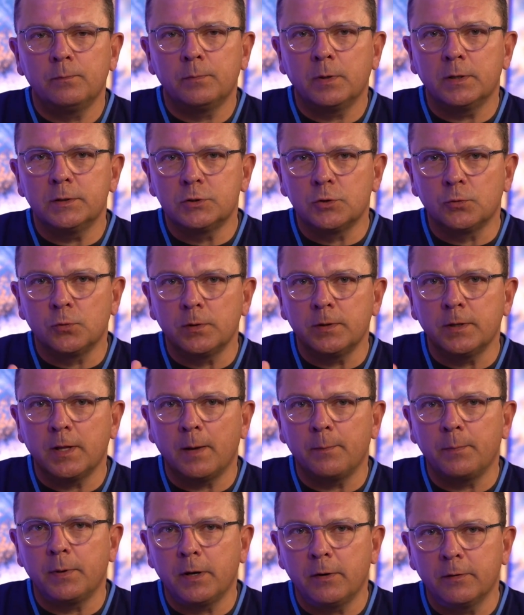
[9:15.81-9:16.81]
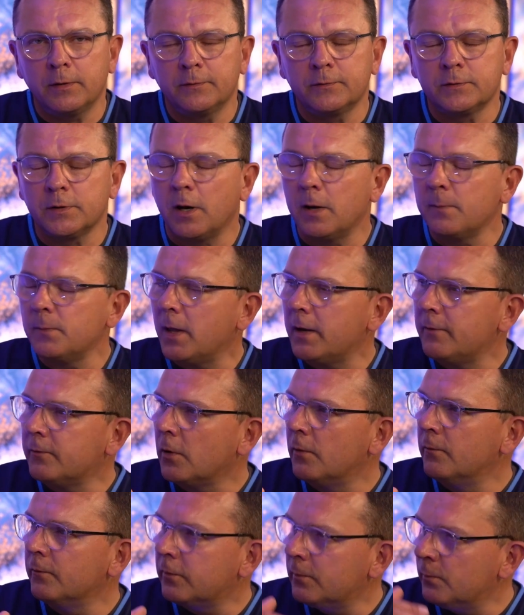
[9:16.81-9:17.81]
but during that period of time, they've
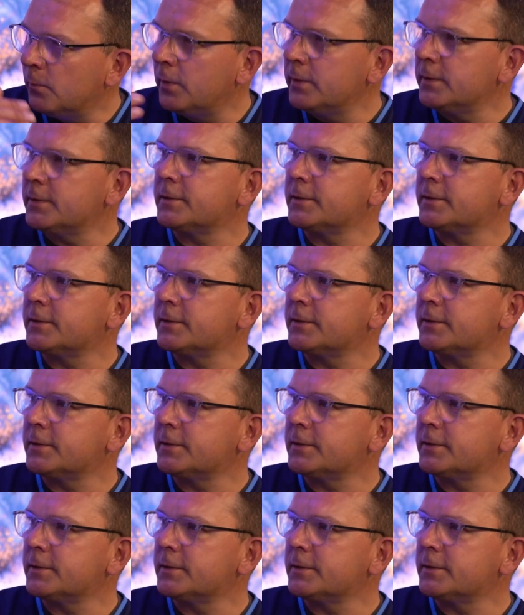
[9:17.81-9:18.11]
gone from one